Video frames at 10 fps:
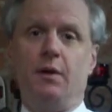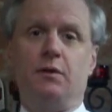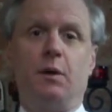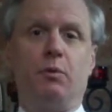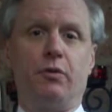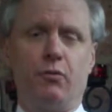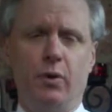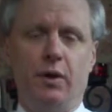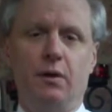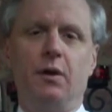Number
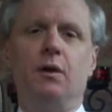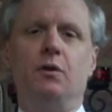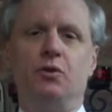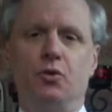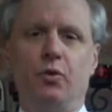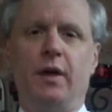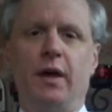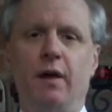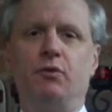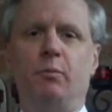three, do they
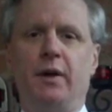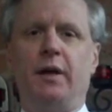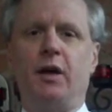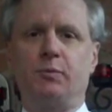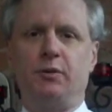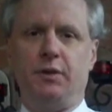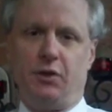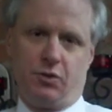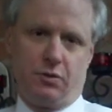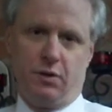have domain
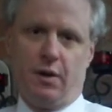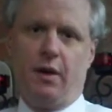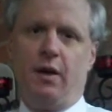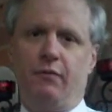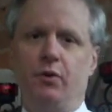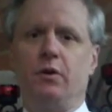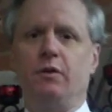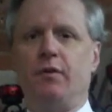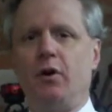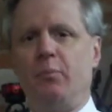expertise? If you're
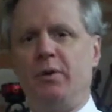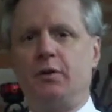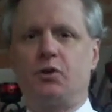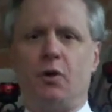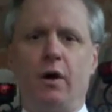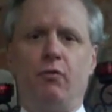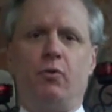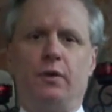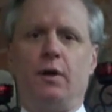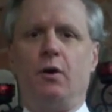developing a
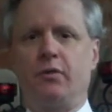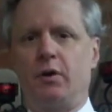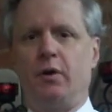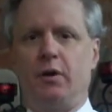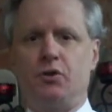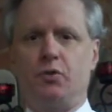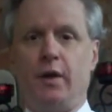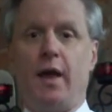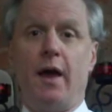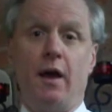software in the healthcare
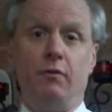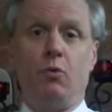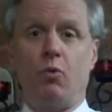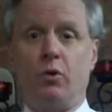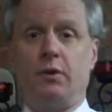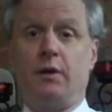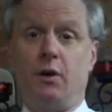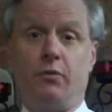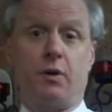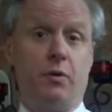industry, have you worked in the
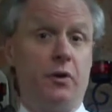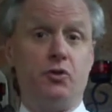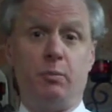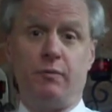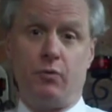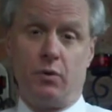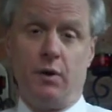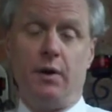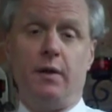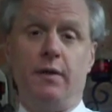healthcare industry before?
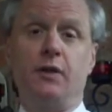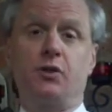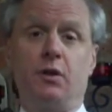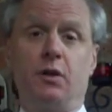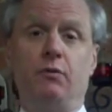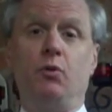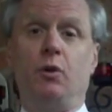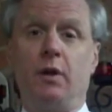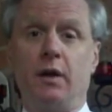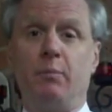That's going to give you
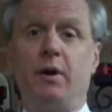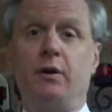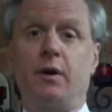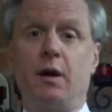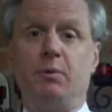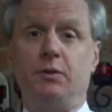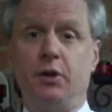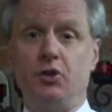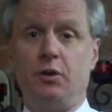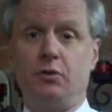a leg up on your
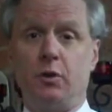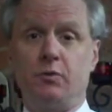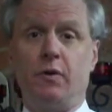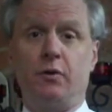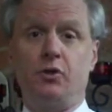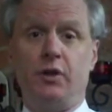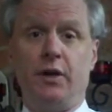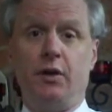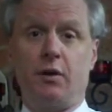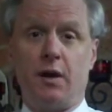competition in terms of
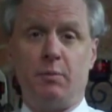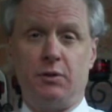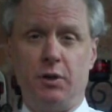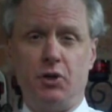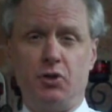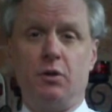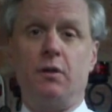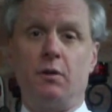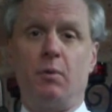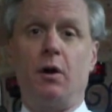understanding your competition,
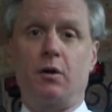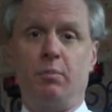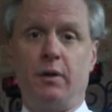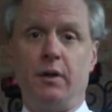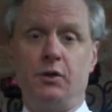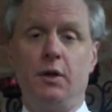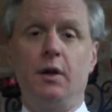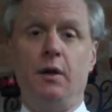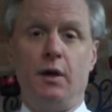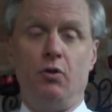the marketplace,
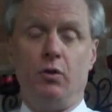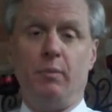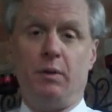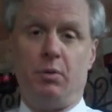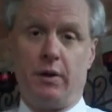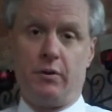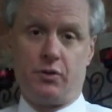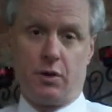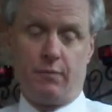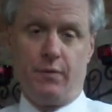and who the main
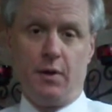players are.